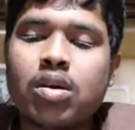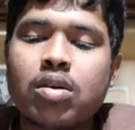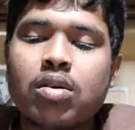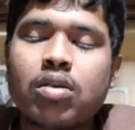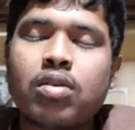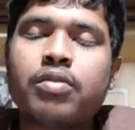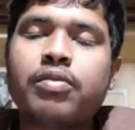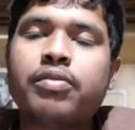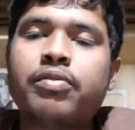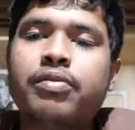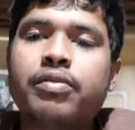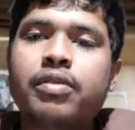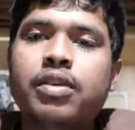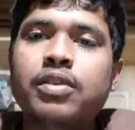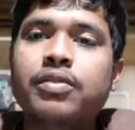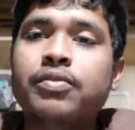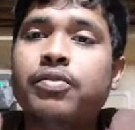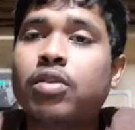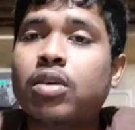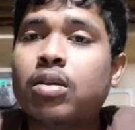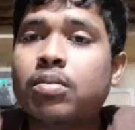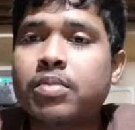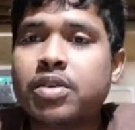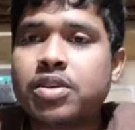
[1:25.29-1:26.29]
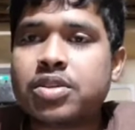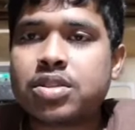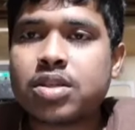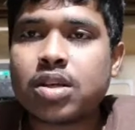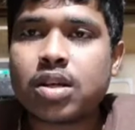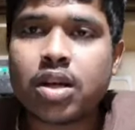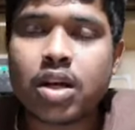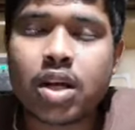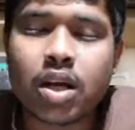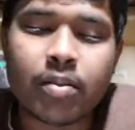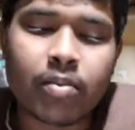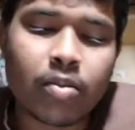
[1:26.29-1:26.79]
of
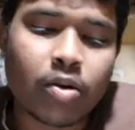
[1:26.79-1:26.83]
deformation in a